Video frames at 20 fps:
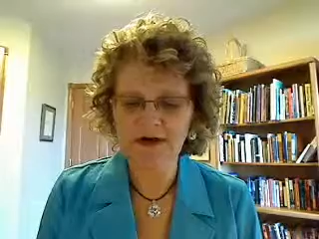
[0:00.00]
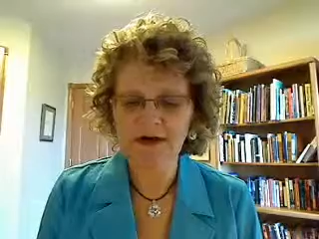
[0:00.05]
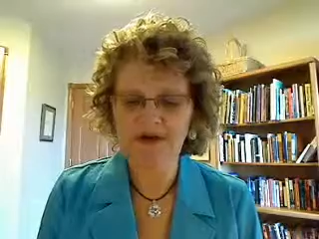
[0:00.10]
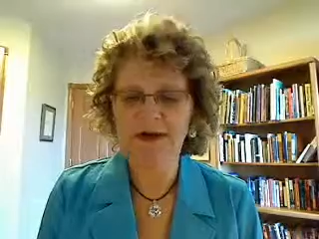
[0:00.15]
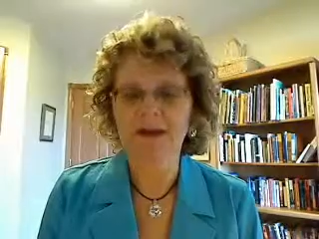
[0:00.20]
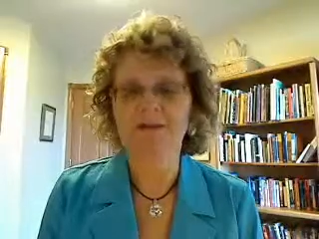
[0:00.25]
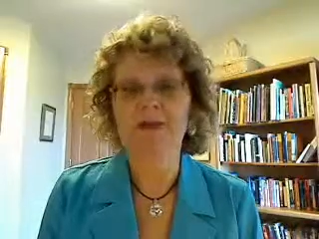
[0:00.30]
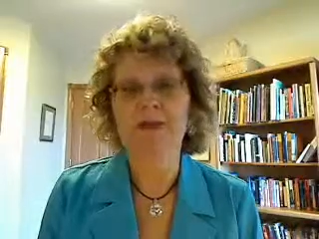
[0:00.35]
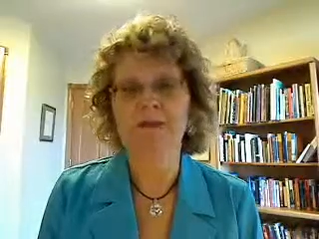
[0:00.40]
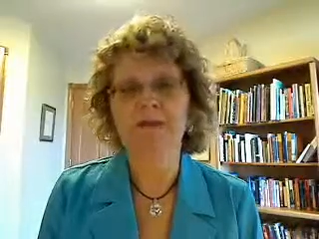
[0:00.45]

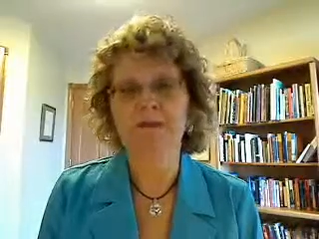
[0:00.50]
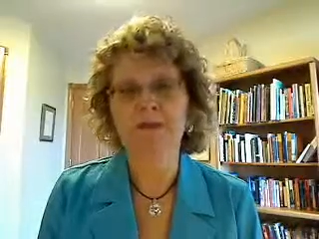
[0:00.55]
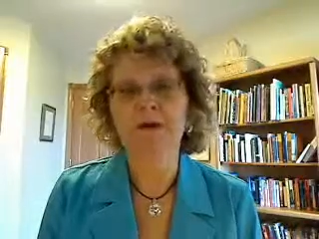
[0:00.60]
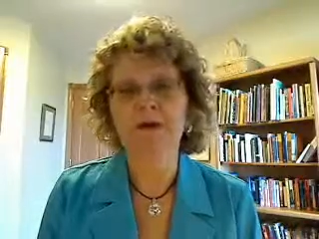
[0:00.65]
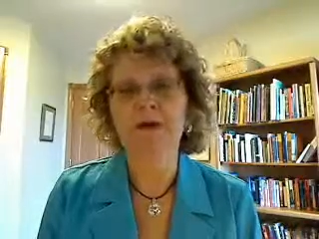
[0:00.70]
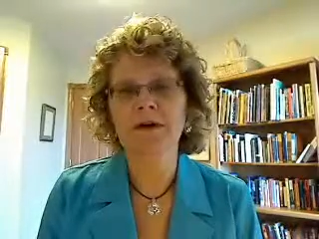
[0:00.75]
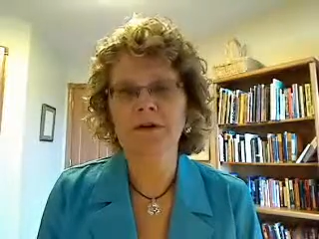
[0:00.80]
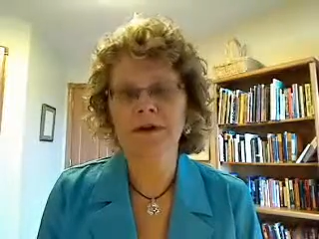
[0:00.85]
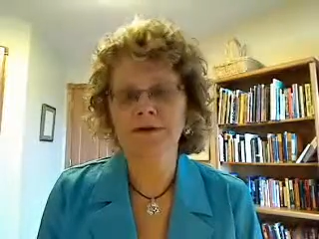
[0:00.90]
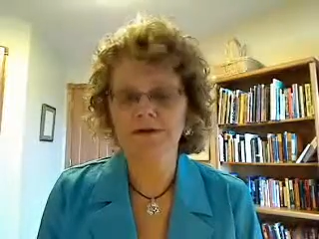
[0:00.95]
if a
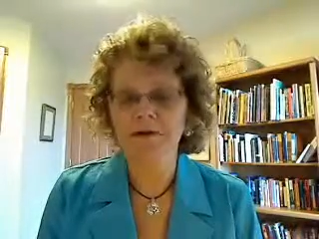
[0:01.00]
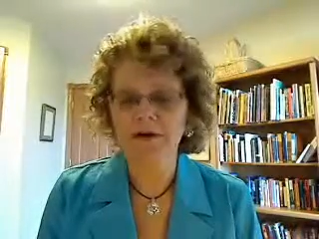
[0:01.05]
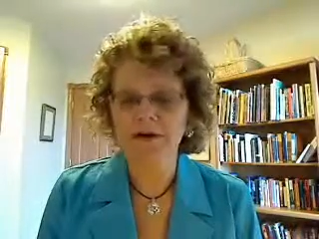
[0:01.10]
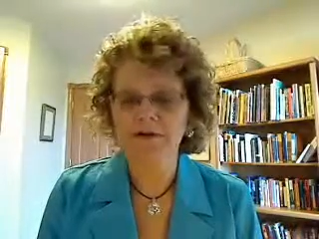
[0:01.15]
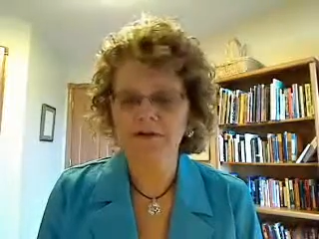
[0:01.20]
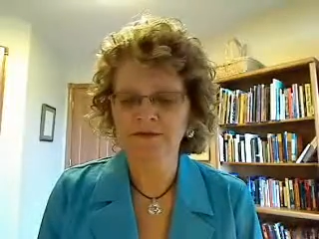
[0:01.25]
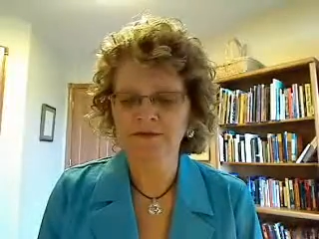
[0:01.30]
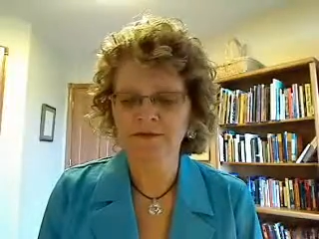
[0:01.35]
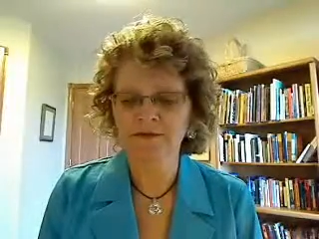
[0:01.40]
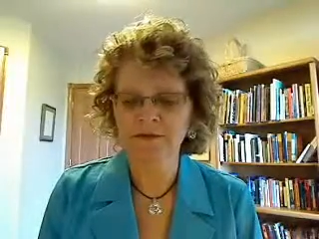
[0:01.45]
book
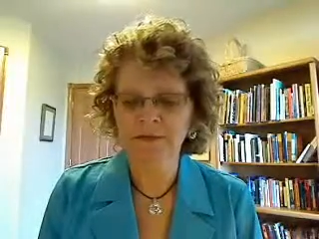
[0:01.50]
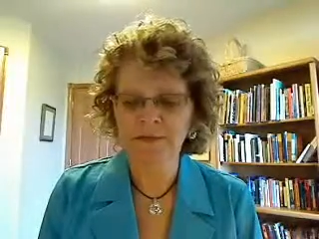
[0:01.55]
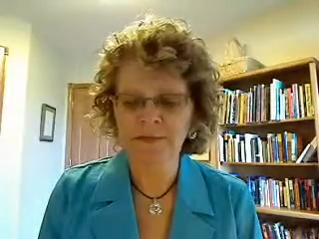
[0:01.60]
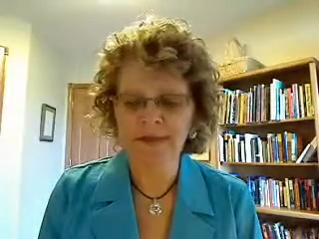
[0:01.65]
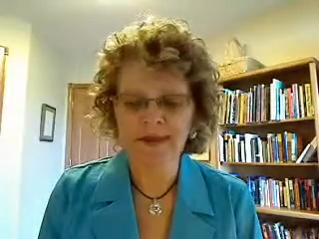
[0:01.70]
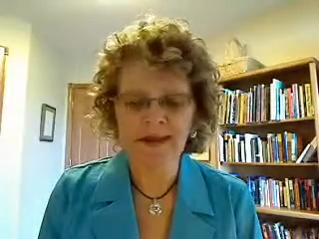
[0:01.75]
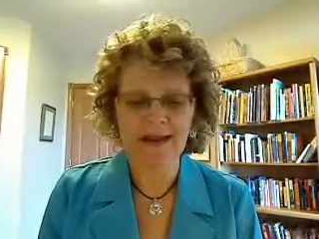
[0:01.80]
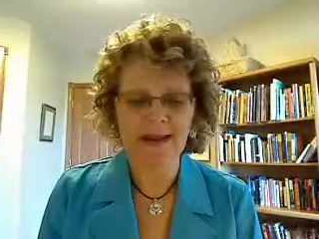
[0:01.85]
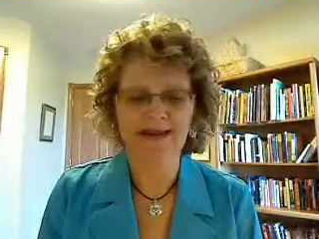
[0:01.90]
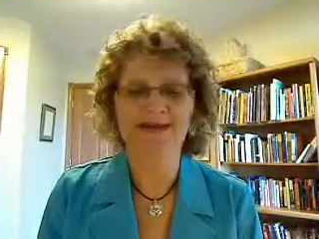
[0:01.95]
works for your
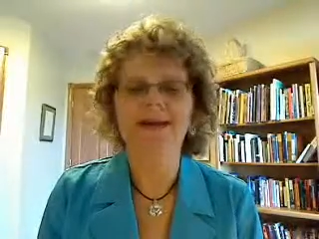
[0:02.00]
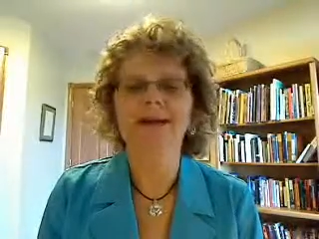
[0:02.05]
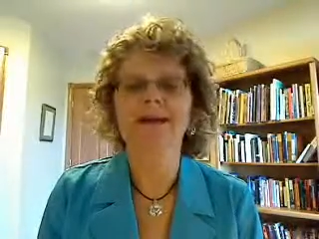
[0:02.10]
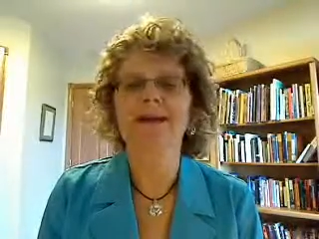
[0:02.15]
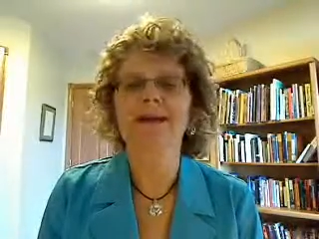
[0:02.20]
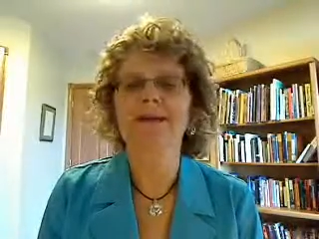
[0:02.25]
plan,